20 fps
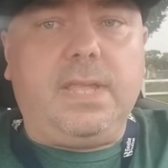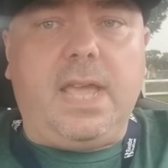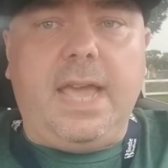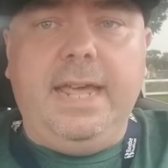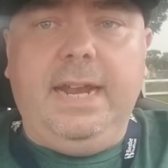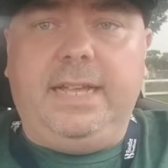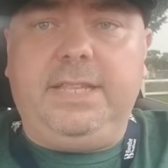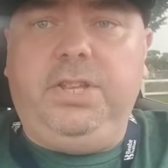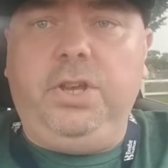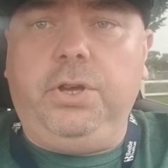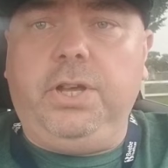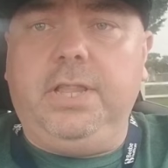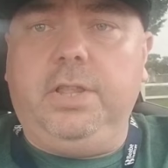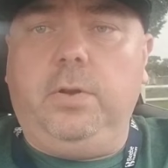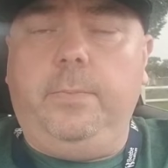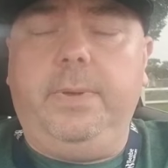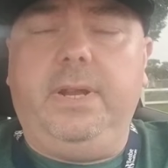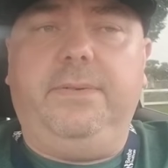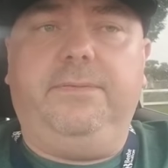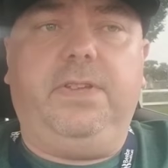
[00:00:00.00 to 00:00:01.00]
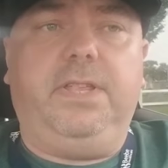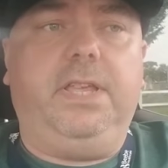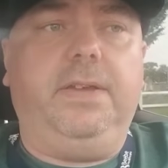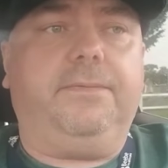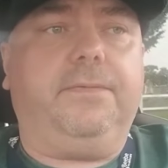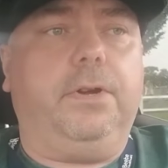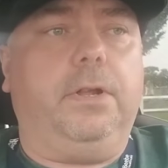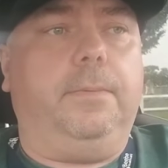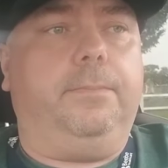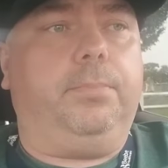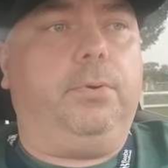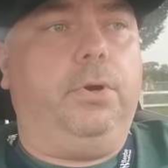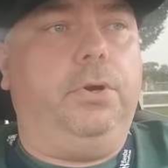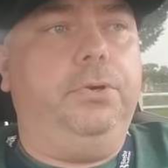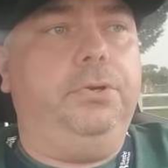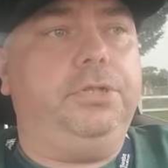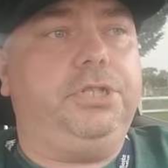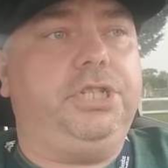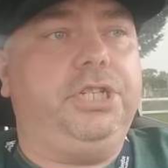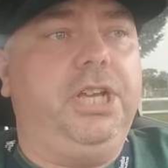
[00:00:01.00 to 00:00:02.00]
And I took a little bit of a different
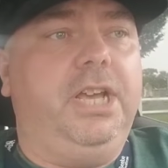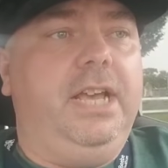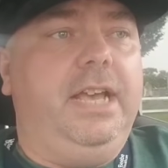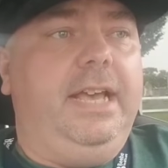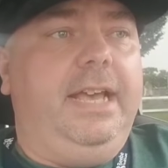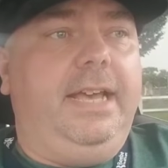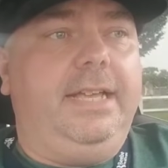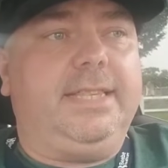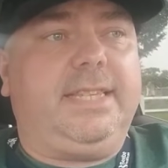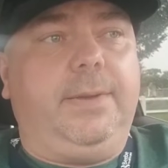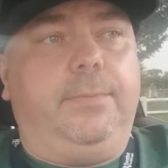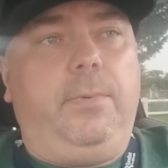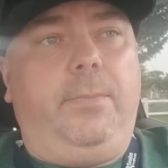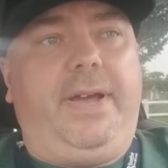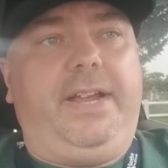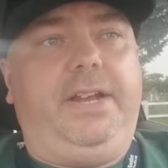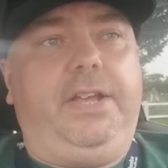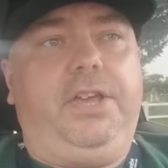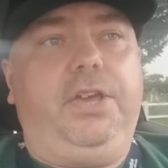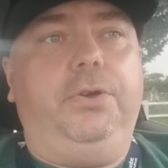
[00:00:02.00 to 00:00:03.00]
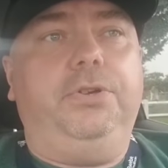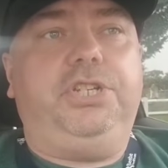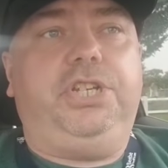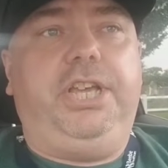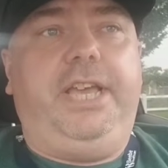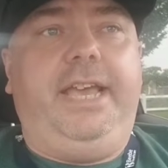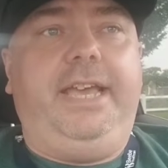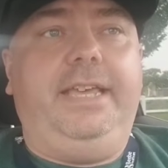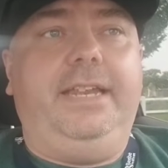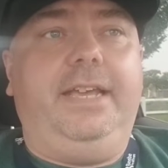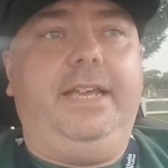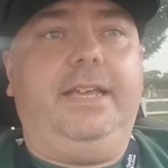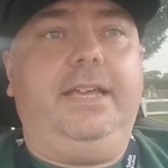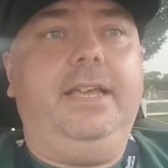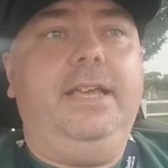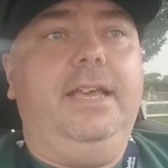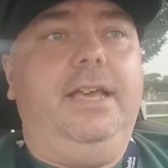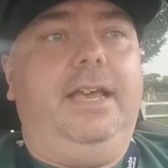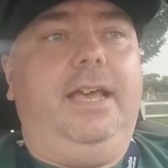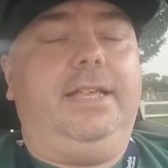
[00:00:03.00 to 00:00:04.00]
approach in some of my negotiating
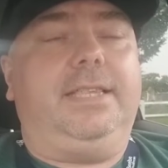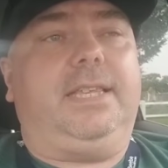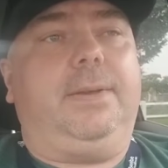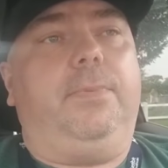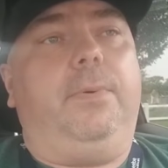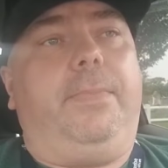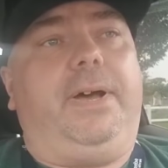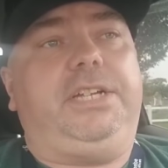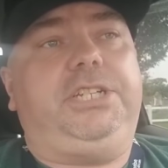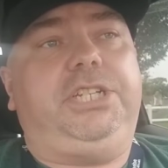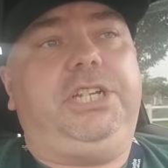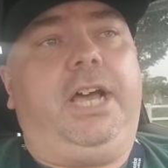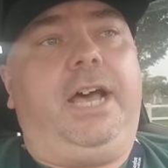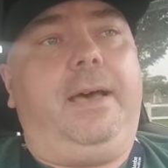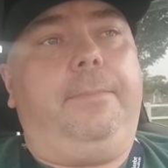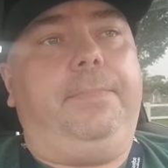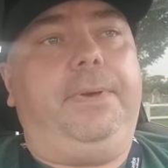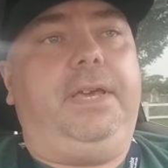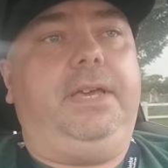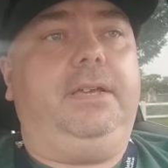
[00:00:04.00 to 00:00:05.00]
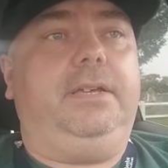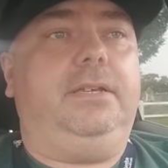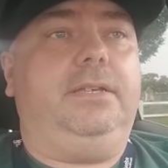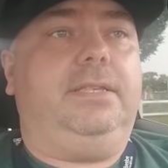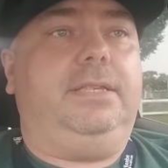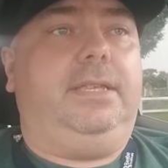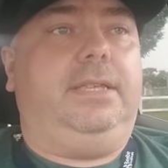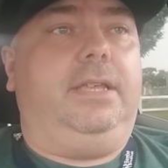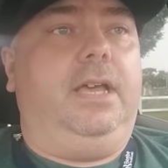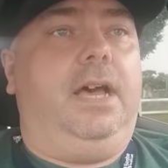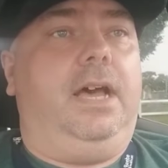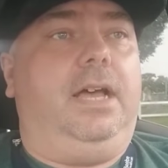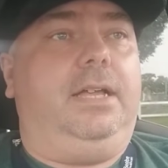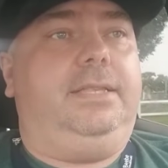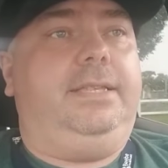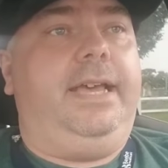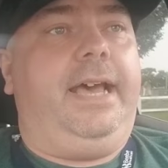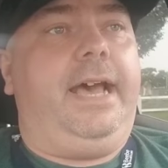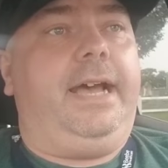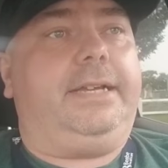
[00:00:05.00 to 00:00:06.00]
and some of my shopping
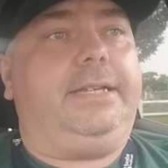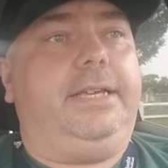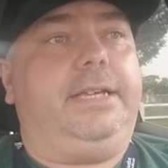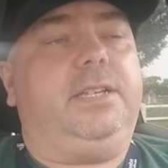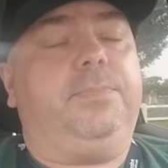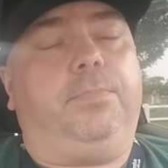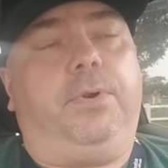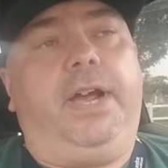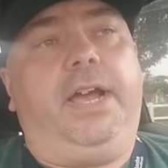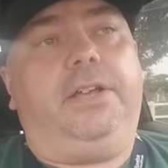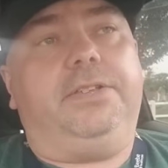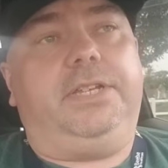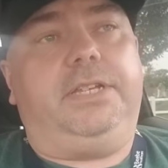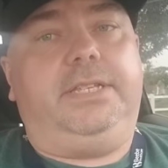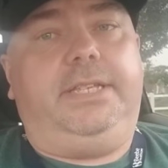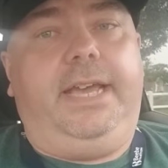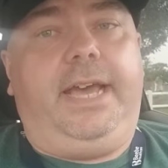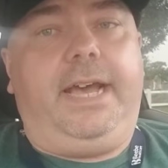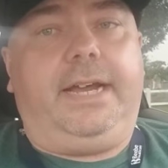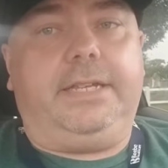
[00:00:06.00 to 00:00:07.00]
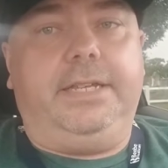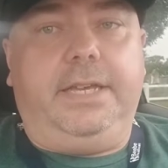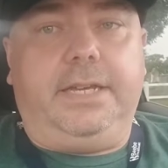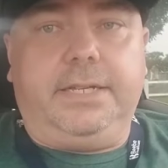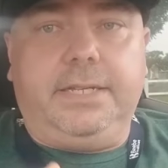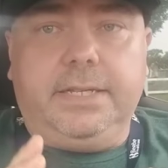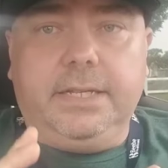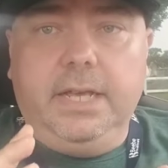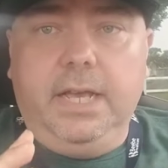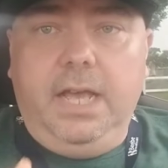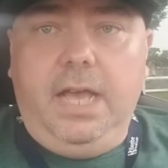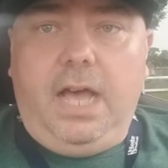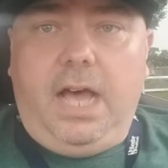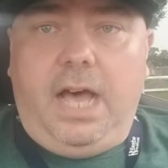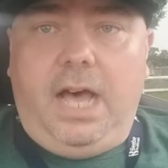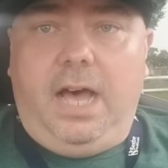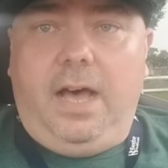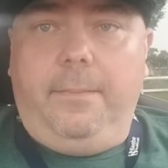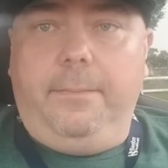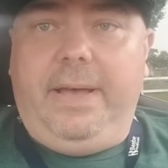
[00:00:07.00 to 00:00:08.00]
tactics, browsing tactics,
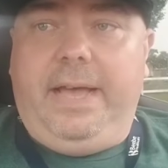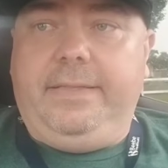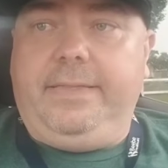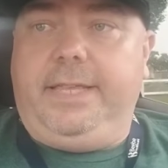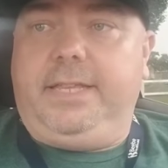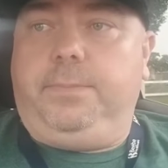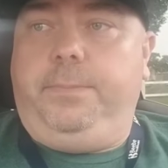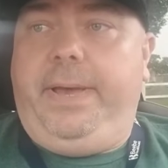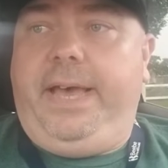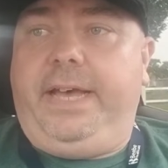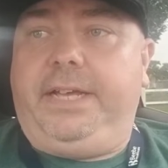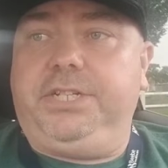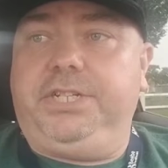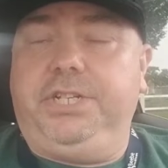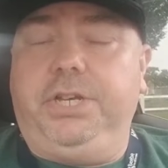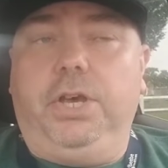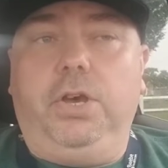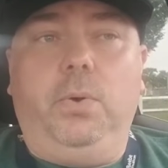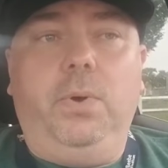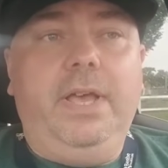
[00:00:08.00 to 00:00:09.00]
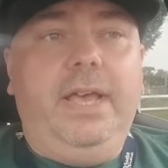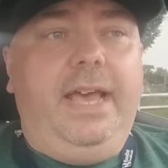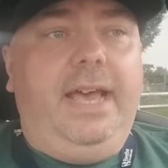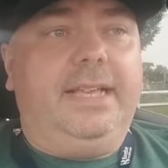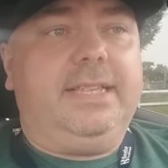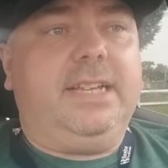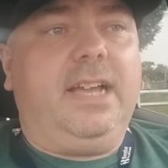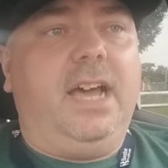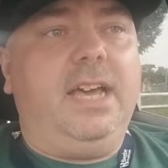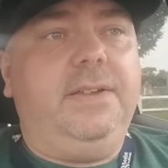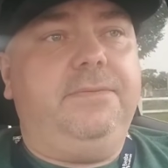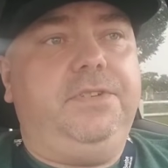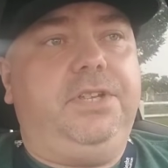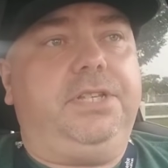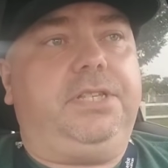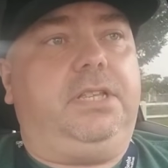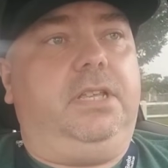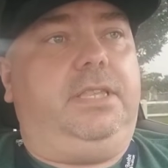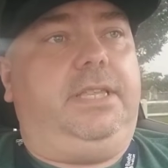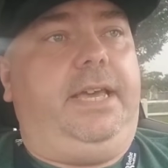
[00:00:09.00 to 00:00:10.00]
at this past show as kind of
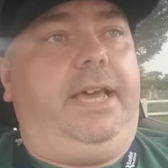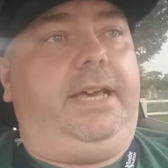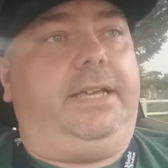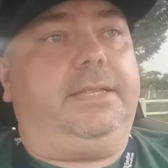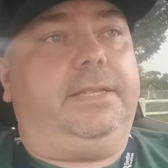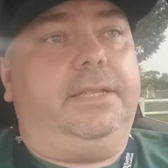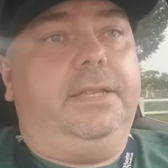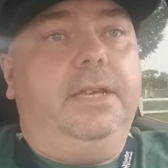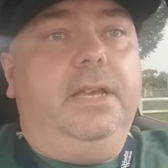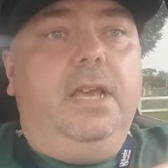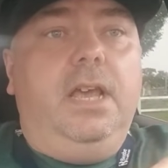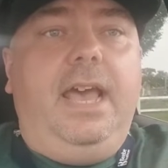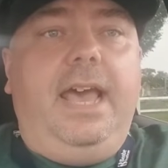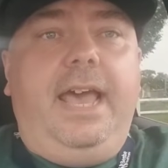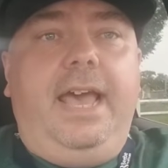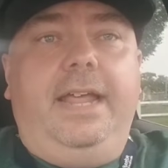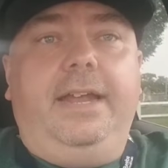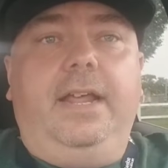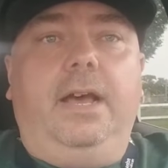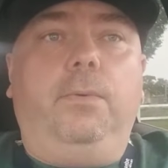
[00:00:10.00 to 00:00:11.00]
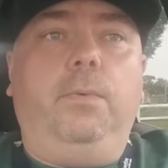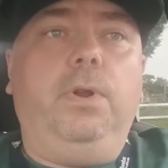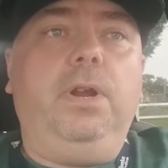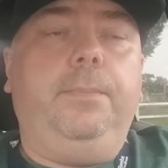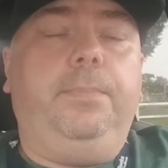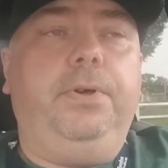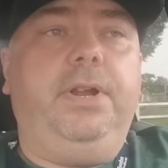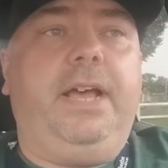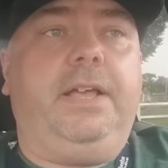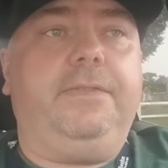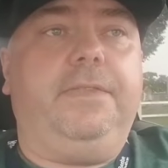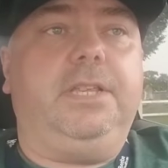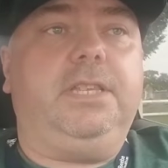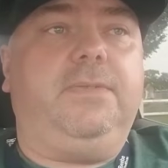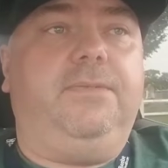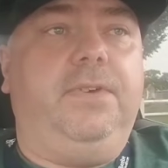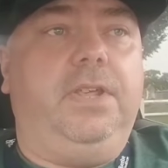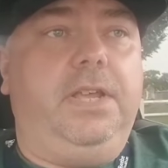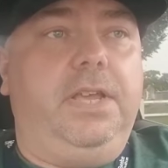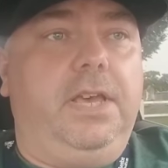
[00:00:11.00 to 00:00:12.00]
just a test. And I want to put out this
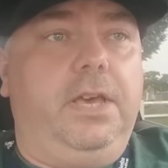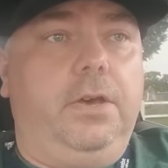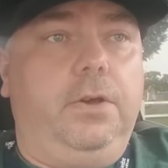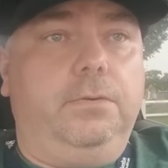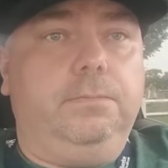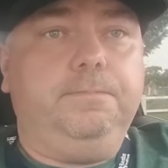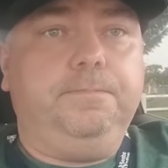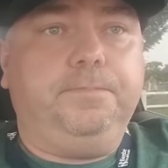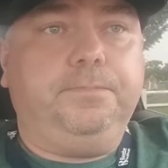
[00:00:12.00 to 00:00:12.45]
video